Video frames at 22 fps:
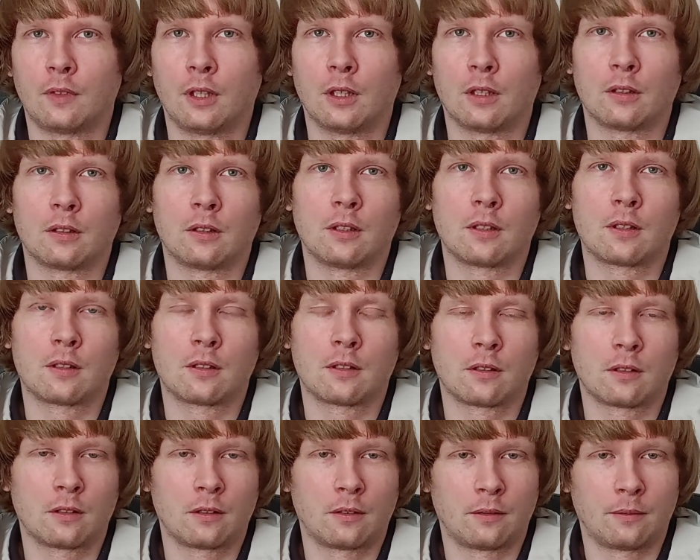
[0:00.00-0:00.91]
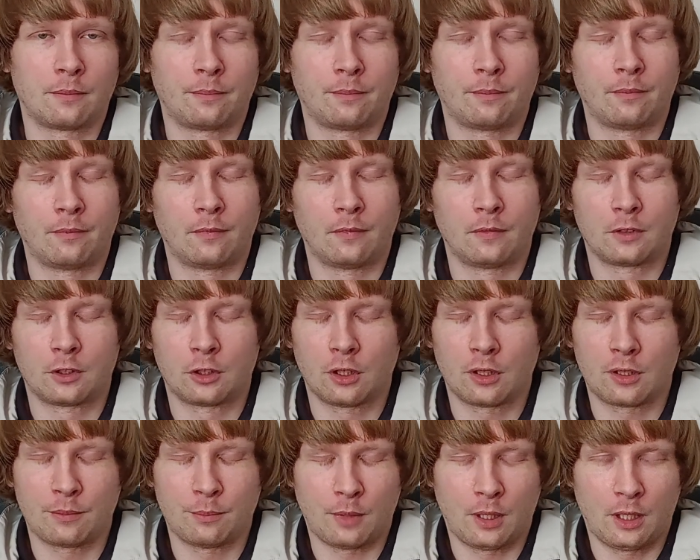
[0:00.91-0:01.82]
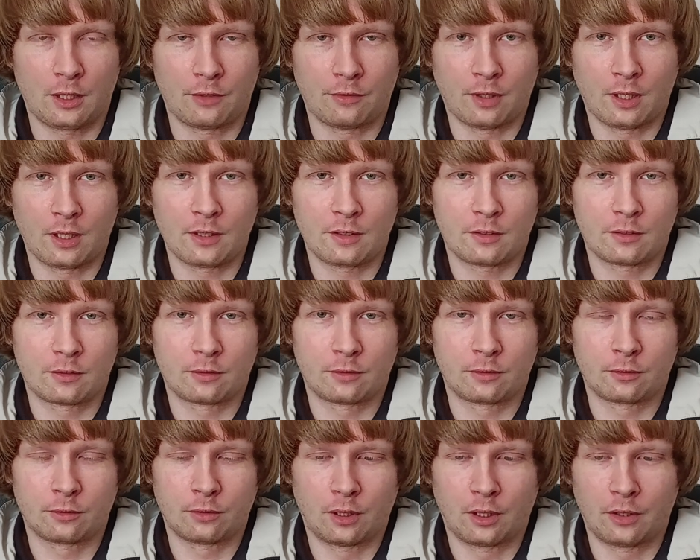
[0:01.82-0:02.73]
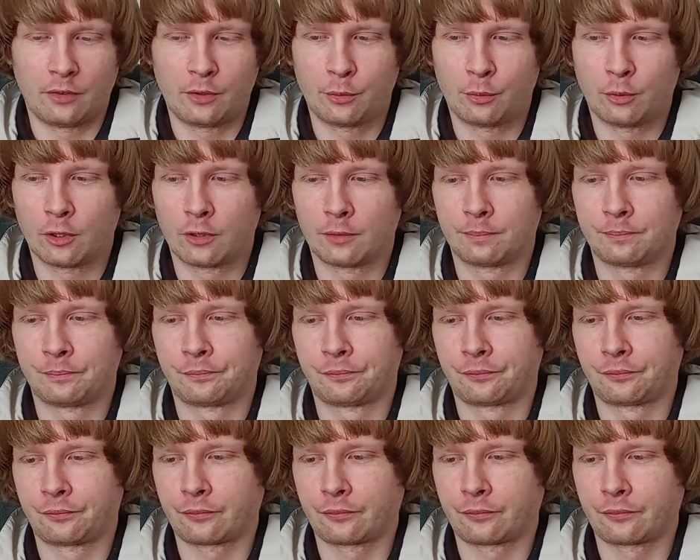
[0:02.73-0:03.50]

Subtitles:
Yeah, that's just my advice to everyone.